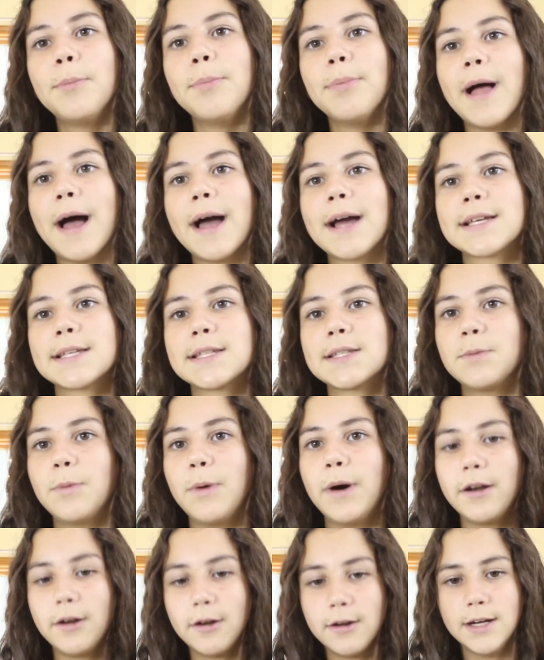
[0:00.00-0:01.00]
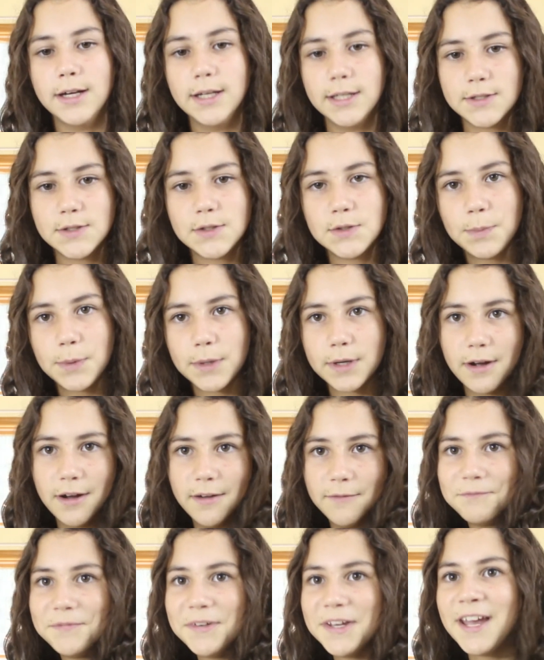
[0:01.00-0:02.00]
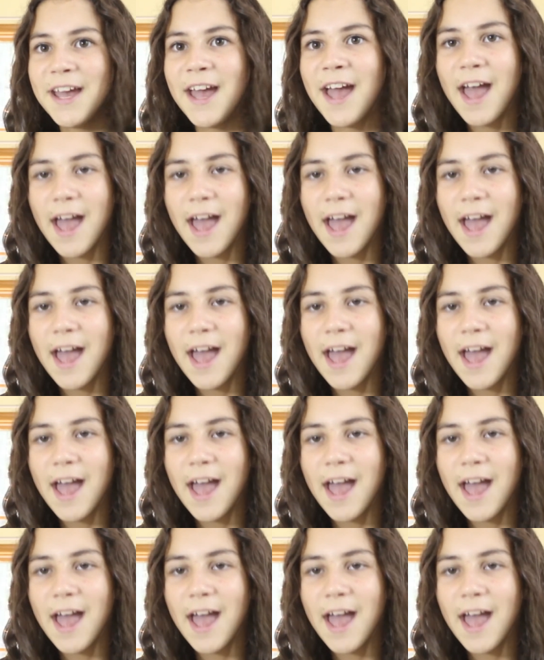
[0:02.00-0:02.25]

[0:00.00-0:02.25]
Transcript: black sweater and it's super comfy